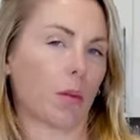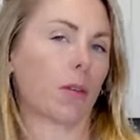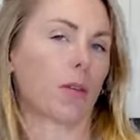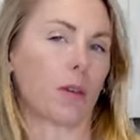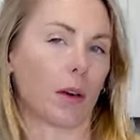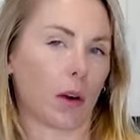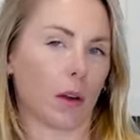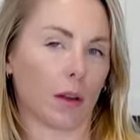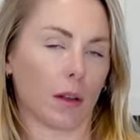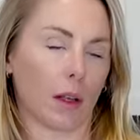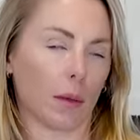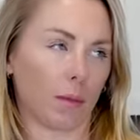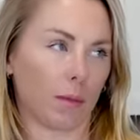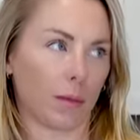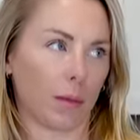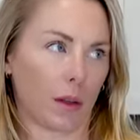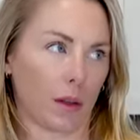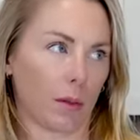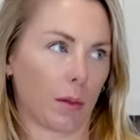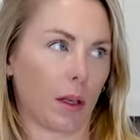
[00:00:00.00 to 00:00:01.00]
I'm a far, I'm,
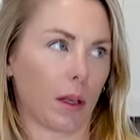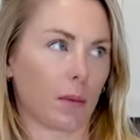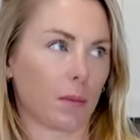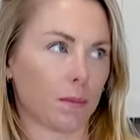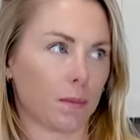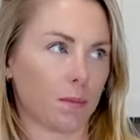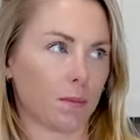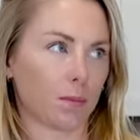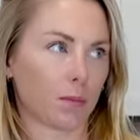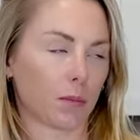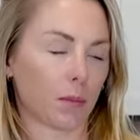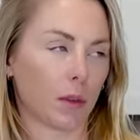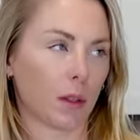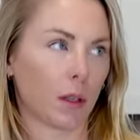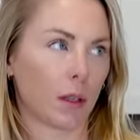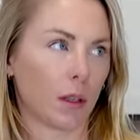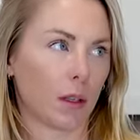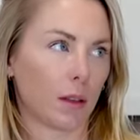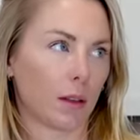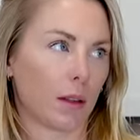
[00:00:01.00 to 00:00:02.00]
I'm like
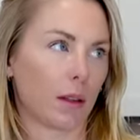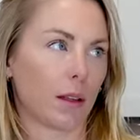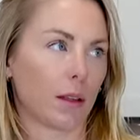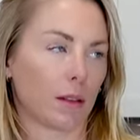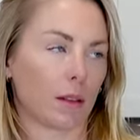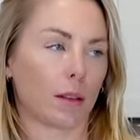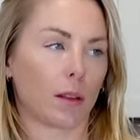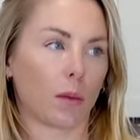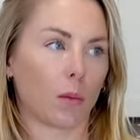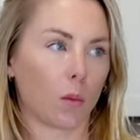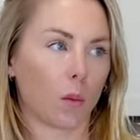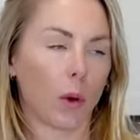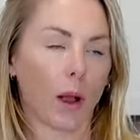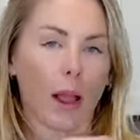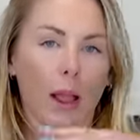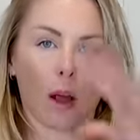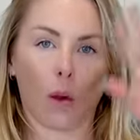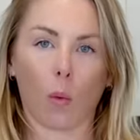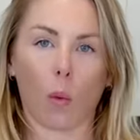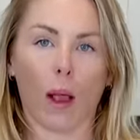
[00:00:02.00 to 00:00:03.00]

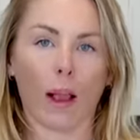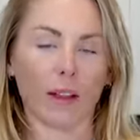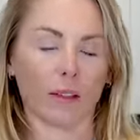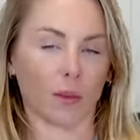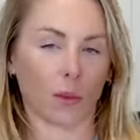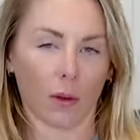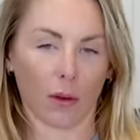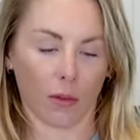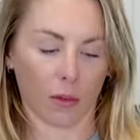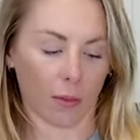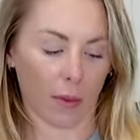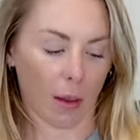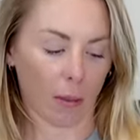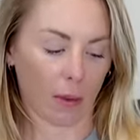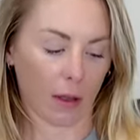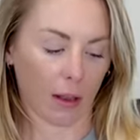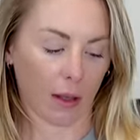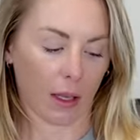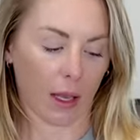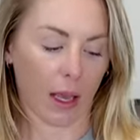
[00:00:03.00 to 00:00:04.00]
way a ways away from that
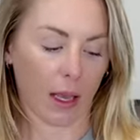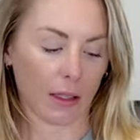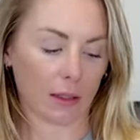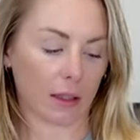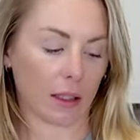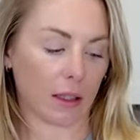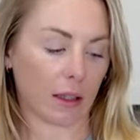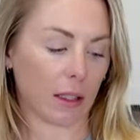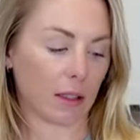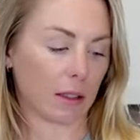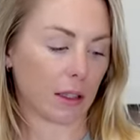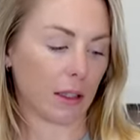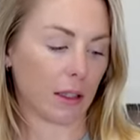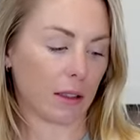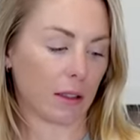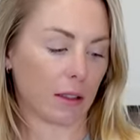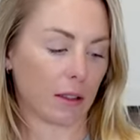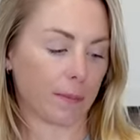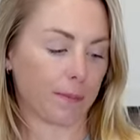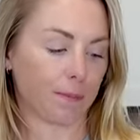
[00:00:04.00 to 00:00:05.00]
being the case. Like, this
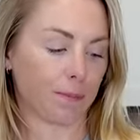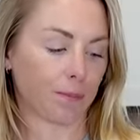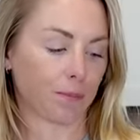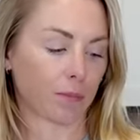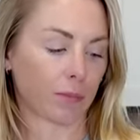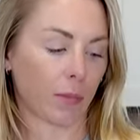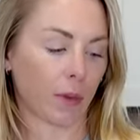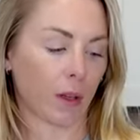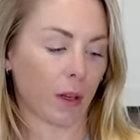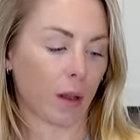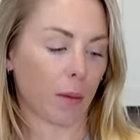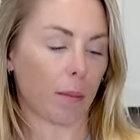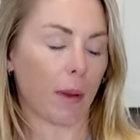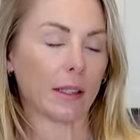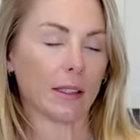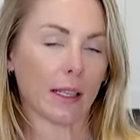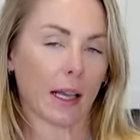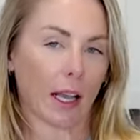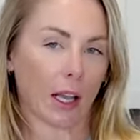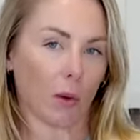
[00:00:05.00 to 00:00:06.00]
is my
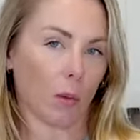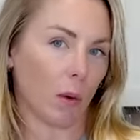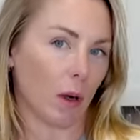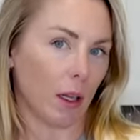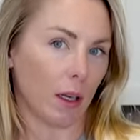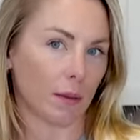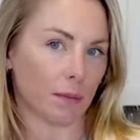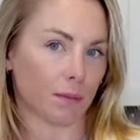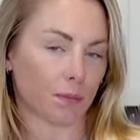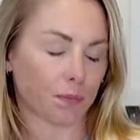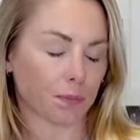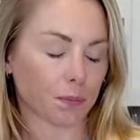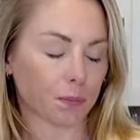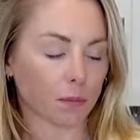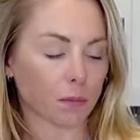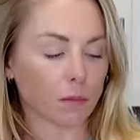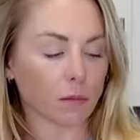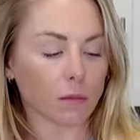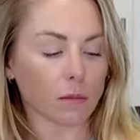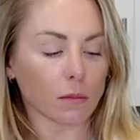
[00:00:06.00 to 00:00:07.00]
second one.
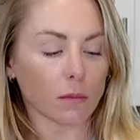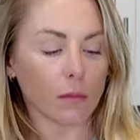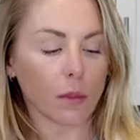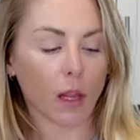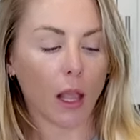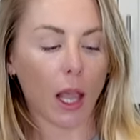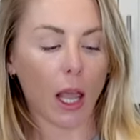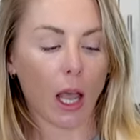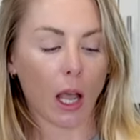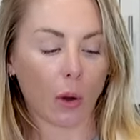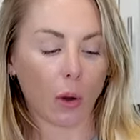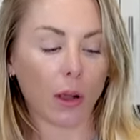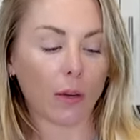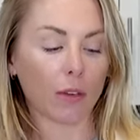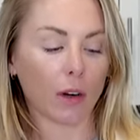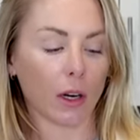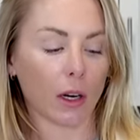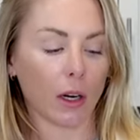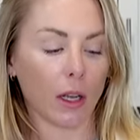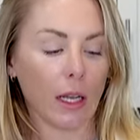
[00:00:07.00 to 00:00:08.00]

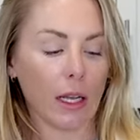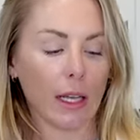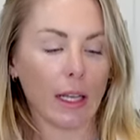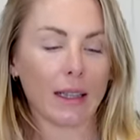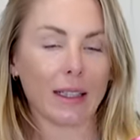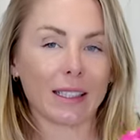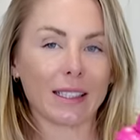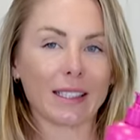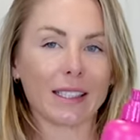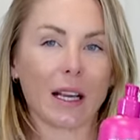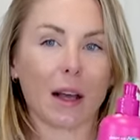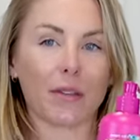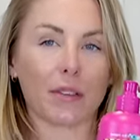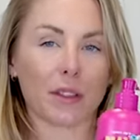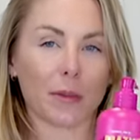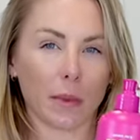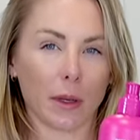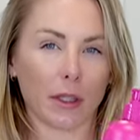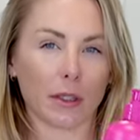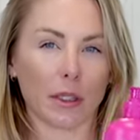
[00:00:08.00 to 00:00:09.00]
However, this stuff
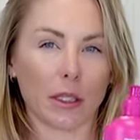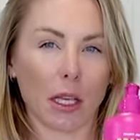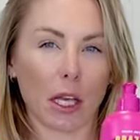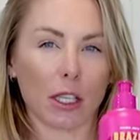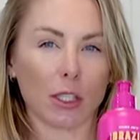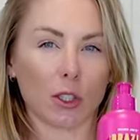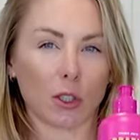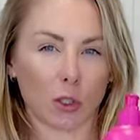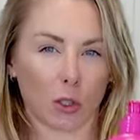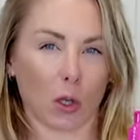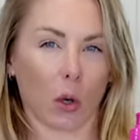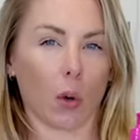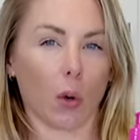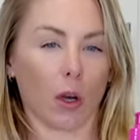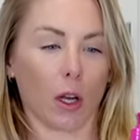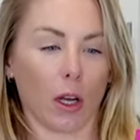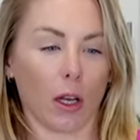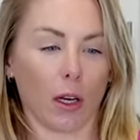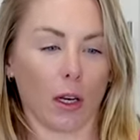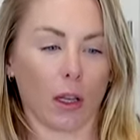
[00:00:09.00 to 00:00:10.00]
smells so
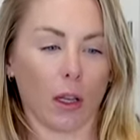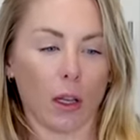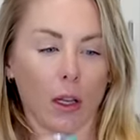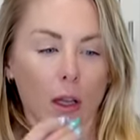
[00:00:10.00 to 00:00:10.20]
good.